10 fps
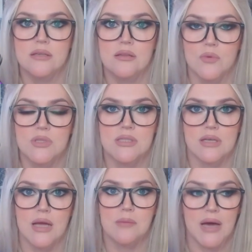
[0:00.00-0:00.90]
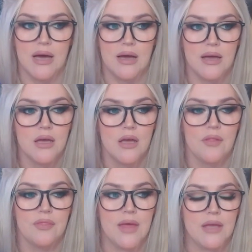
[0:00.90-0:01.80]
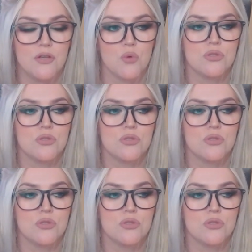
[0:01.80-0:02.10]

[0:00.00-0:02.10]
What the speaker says: the ones that I buy, they don't do